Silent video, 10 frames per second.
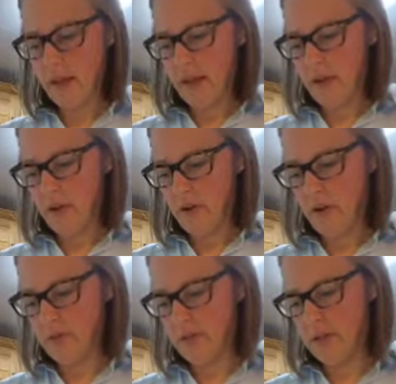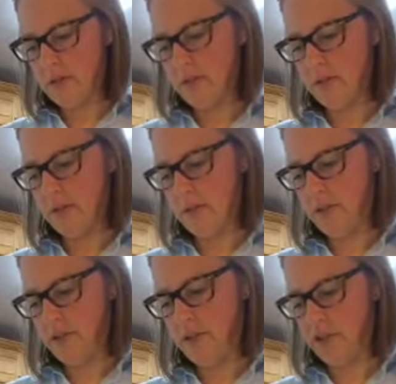and the almonds
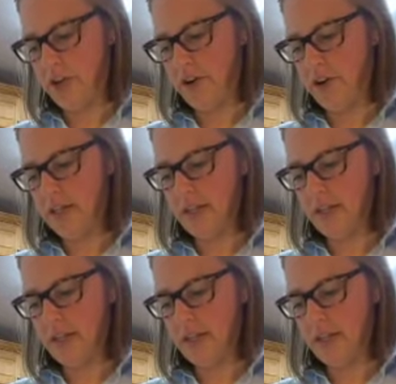and the cherries.